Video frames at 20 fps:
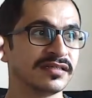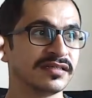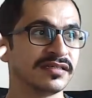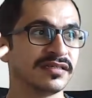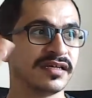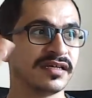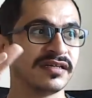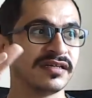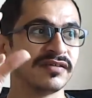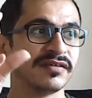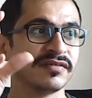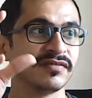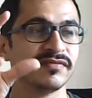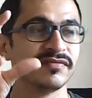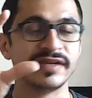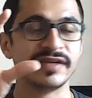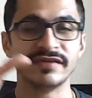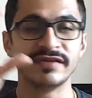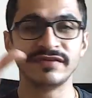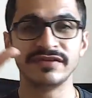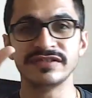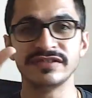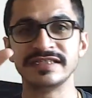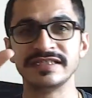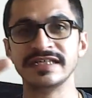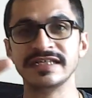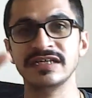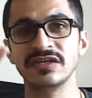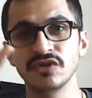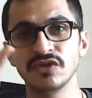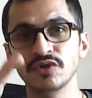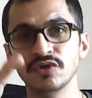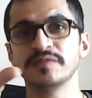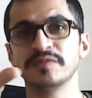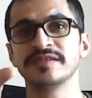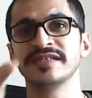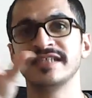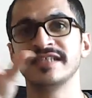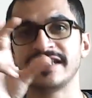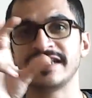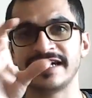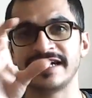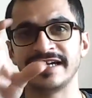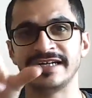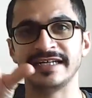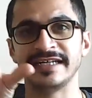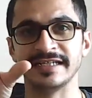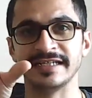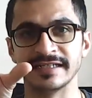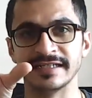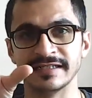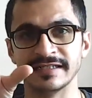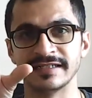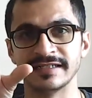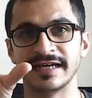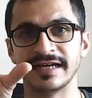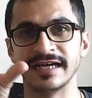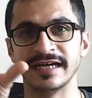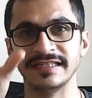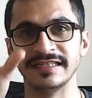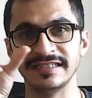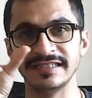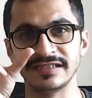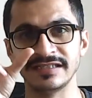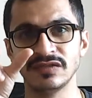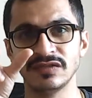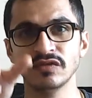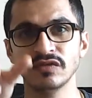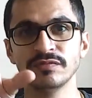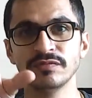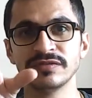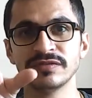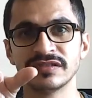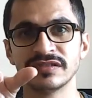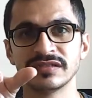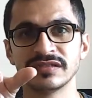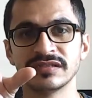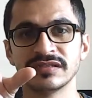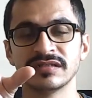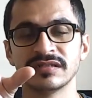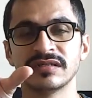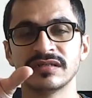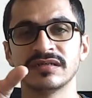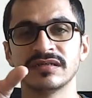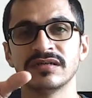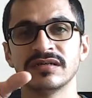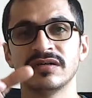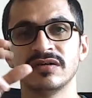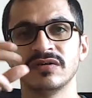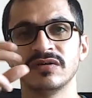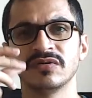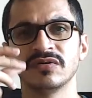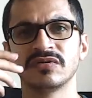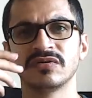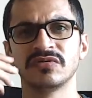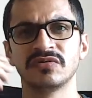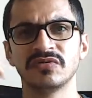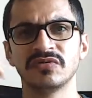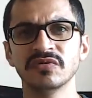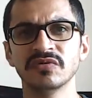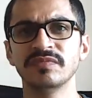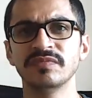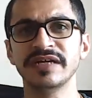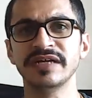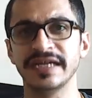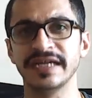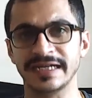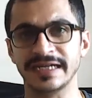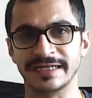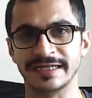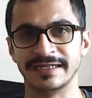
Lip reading: Then, whenever you see loops in the writing, and these loops look too big,